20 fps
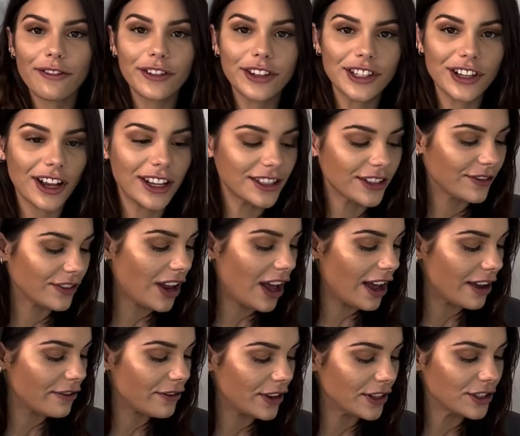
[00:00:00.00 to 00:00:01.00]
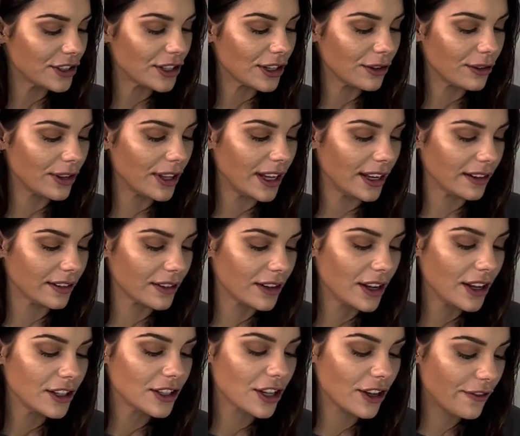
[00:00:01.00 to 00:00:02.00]
for signs of life until then.
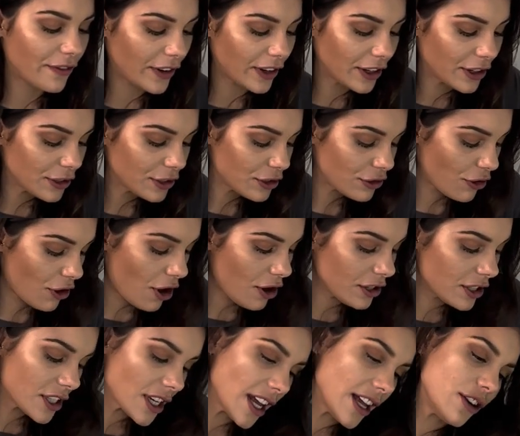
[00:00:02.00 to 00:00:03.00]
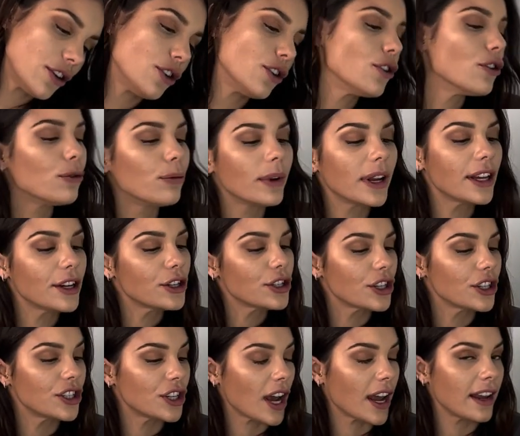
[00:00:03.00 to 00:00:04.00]
So fingers crossed, it normally
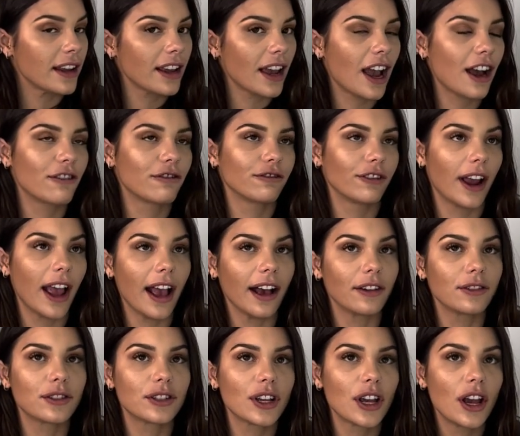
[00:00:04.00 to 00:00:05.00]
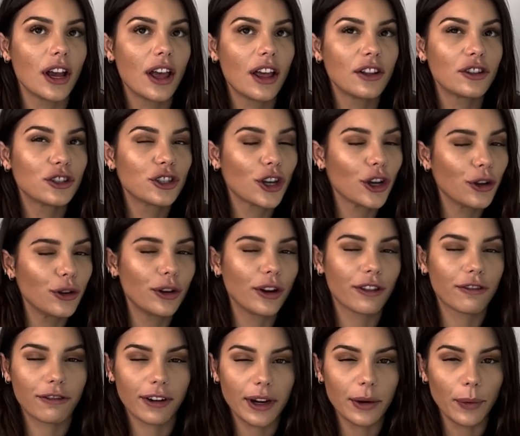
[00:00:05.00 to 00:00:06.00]
should take around 2 to 3